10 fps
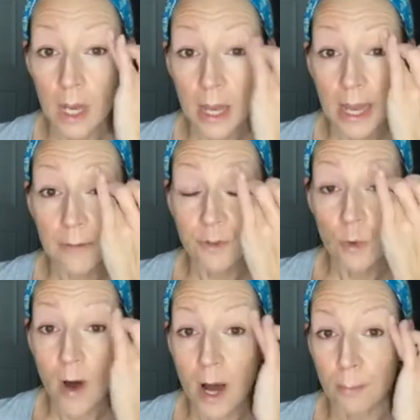If you
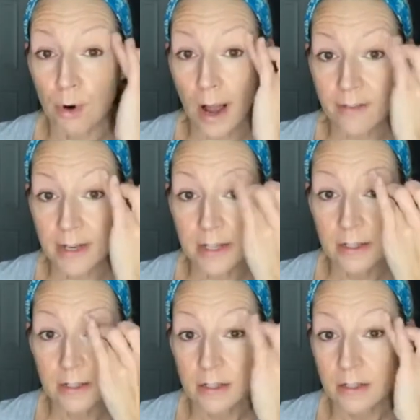want a private
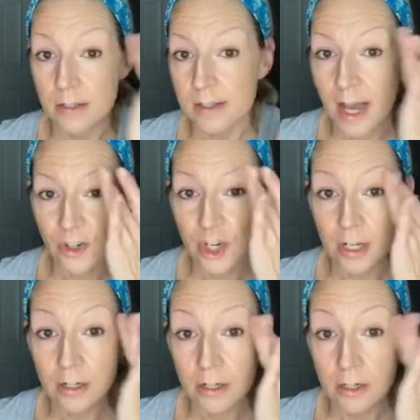
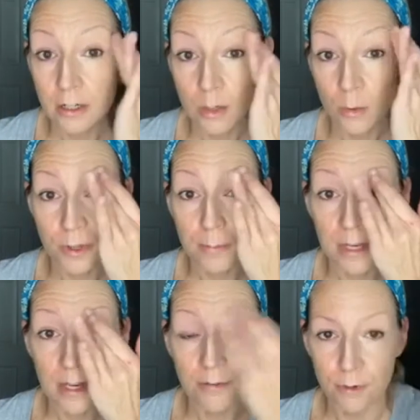session with
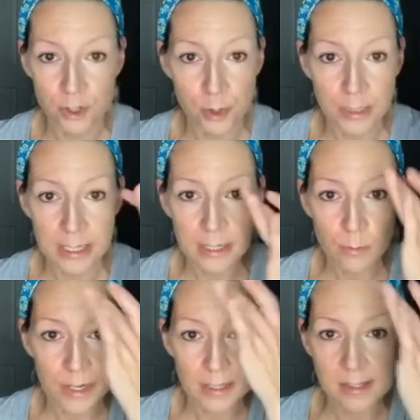me virtually, we
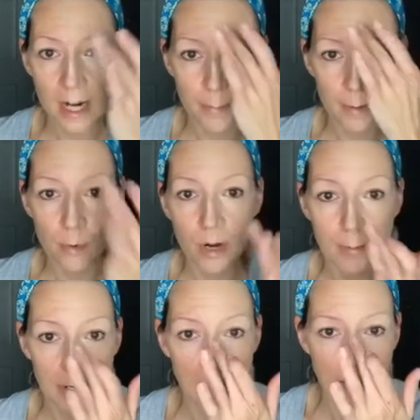can set up an
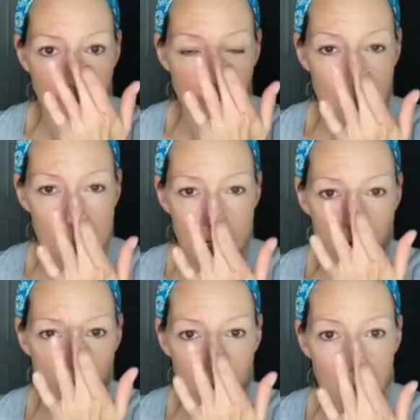appointment on
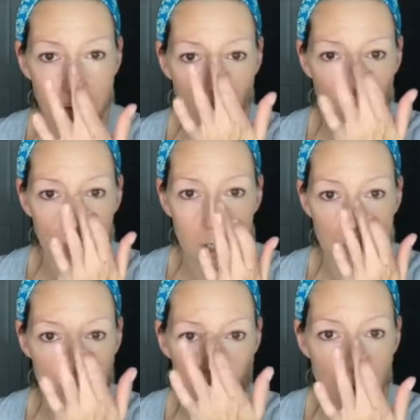FaceTime or
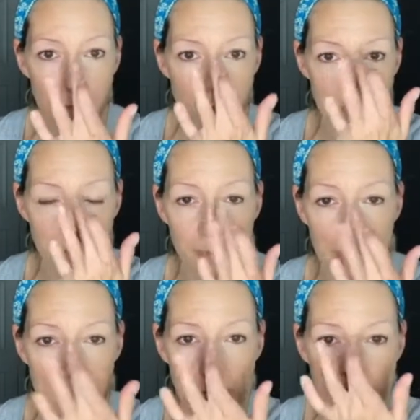Zoom or
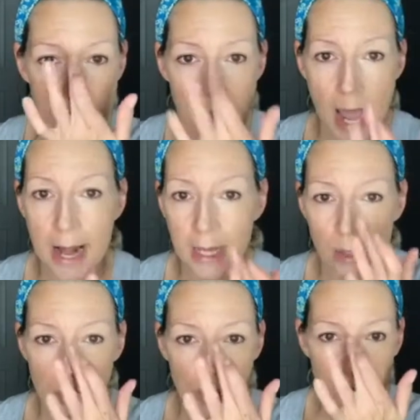something, and I can
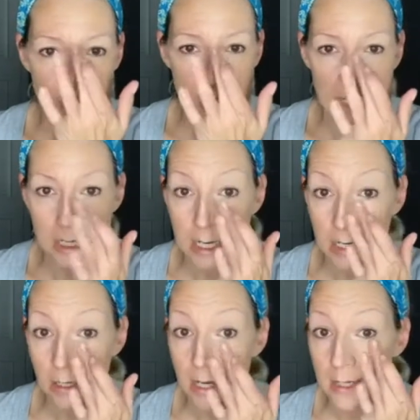look at your skin and
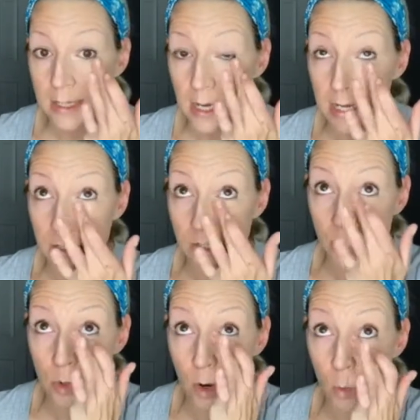analyze it and
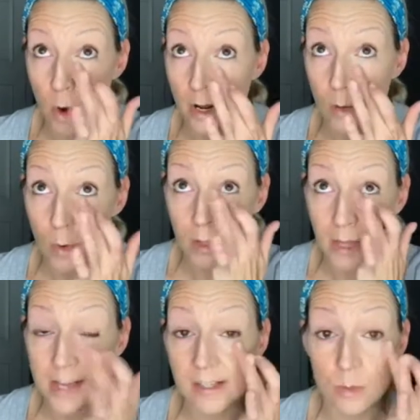do a one-on-one
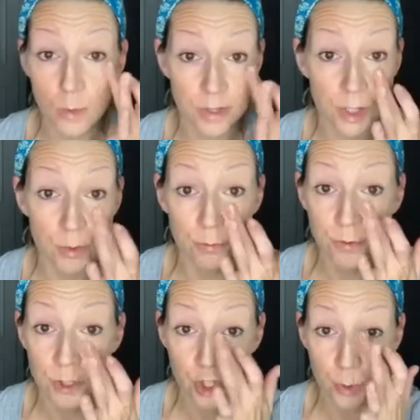lesson with you
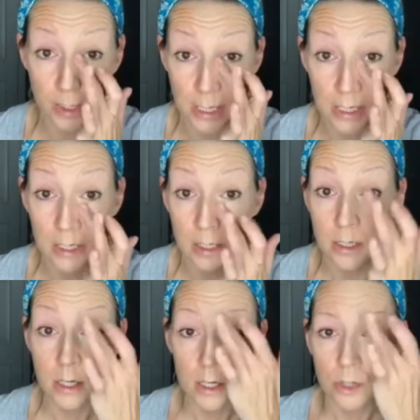virtually
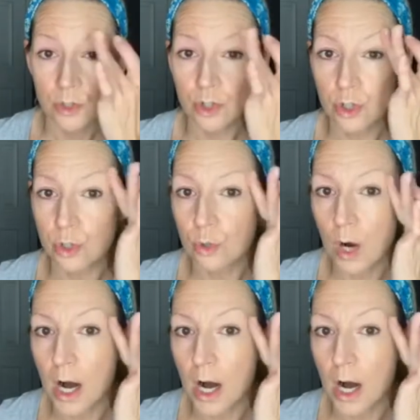to